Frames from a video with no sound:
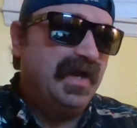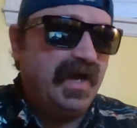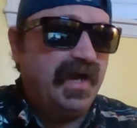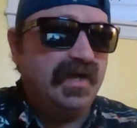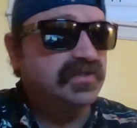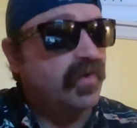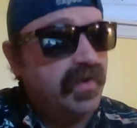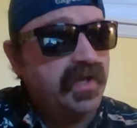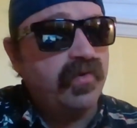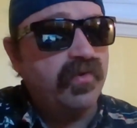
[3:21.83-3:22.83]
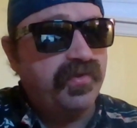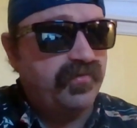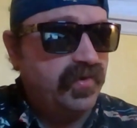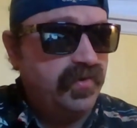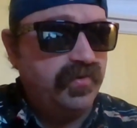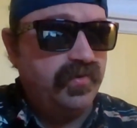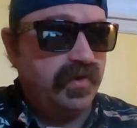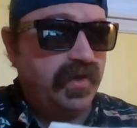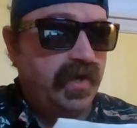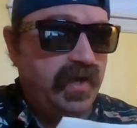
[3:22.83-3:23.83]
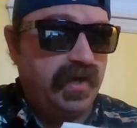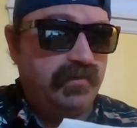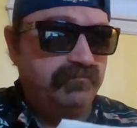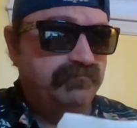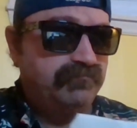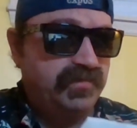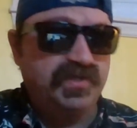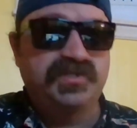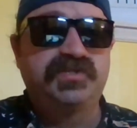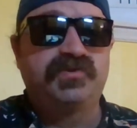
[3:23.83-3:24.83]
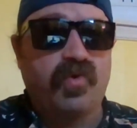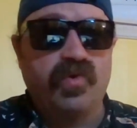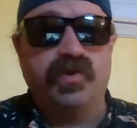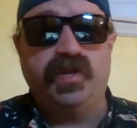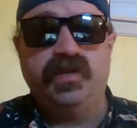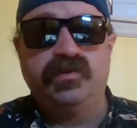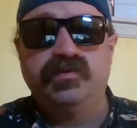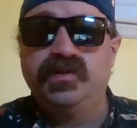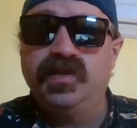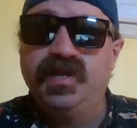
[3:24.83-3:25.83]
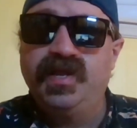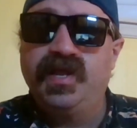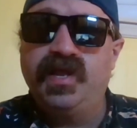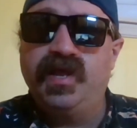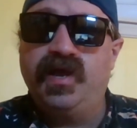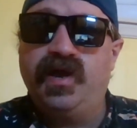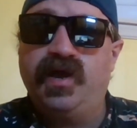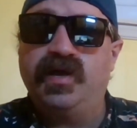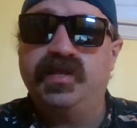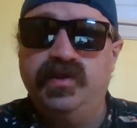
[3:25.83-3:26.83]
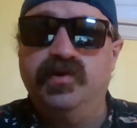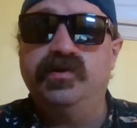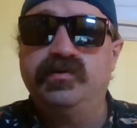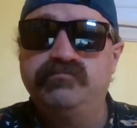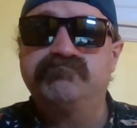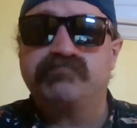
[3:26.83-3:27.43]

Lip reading: So I'm going to go through the story here.